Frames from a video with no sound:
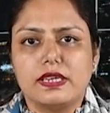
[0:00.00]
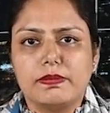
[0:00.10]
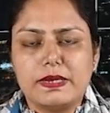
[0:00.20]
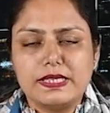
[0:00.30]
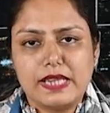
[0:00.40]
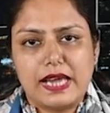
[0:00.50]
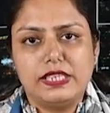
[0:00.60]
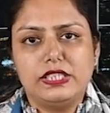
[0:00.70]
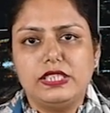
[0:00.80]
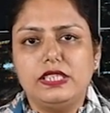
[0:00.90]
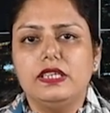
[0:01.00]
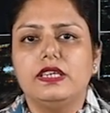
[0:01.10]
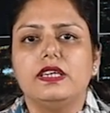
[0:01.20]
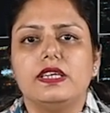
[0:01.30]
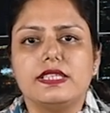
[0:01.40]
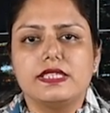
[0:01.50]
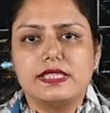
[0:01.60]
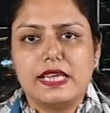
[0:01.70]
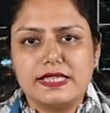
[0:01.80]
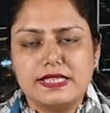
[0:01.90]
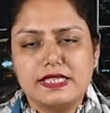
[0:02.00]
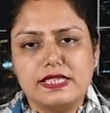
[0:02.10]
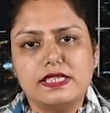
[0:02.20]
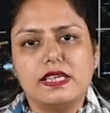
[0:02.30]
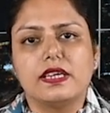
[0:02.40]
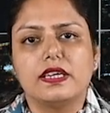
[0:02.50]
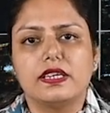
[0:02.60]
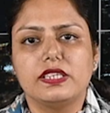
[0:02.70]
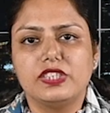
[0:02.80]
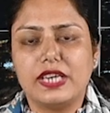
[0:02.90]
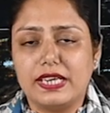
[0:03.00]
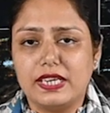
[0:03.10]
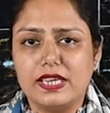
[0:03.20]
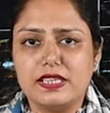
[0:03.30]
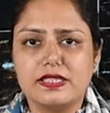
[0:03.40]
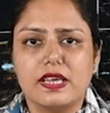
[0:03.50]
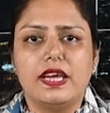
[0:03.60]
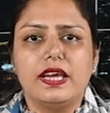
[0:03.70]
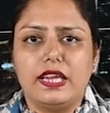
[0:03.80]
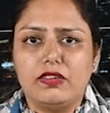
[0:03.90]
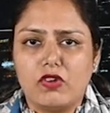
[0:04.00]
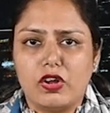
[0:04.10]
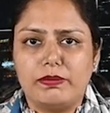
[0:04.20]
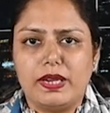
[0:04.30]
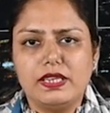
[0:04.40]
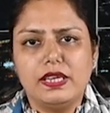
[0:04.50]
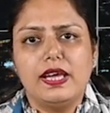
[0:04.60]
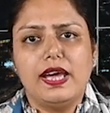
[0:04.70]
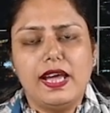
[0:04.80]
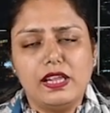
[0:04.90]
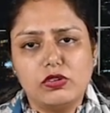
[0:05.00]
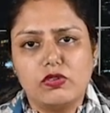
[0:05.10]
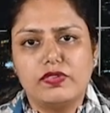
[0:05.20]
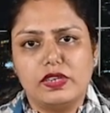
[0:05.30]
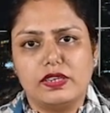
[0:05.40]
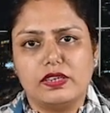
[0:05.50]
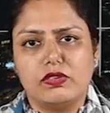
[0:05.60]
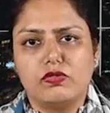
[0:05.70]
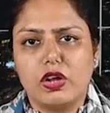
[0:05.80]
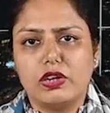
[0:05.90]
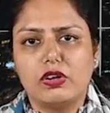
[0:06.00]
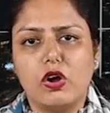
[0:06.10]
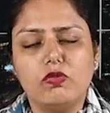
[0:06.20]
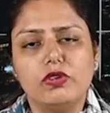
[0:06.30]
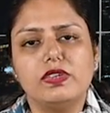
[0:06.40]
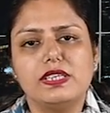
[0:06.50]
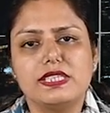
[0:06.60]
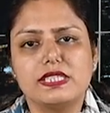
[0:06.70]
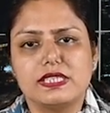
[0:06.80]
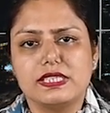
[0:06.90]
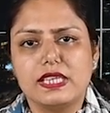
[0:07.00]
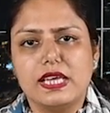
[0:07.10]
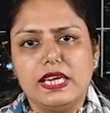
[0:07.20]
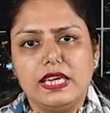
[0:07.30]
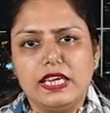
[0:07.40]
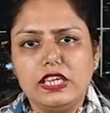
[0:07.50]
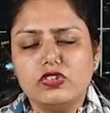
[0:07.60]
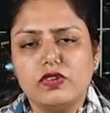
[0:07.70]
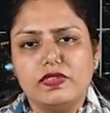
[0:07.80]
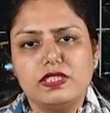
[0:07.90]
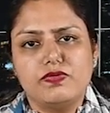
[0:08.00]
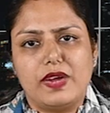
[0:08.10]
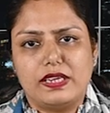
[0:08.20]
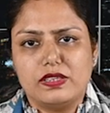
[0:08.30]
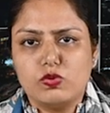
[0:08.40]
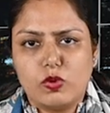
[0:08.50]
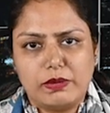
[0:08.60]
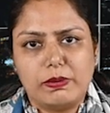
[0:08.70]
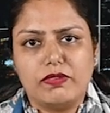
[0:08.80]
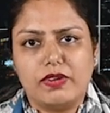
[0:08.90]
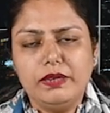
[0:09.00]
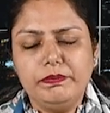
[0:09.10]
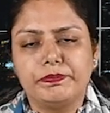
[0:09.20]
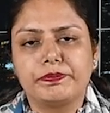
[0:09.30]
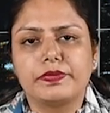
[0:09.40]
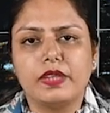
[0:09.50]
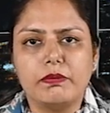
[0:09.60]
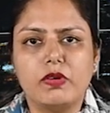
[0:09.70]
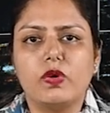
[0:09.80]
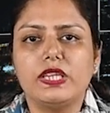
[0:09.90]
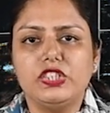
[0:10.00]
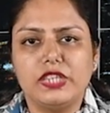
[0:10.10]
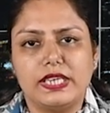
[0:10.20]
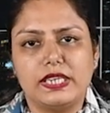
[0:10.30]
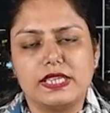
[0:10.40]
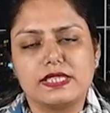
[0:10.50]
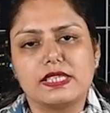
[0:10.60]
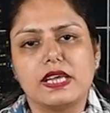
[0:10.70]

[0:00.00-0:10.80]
personality, senses, genetics, environment, health of a learner. Now we will discuss each of these factors one by one. Number one, genetics.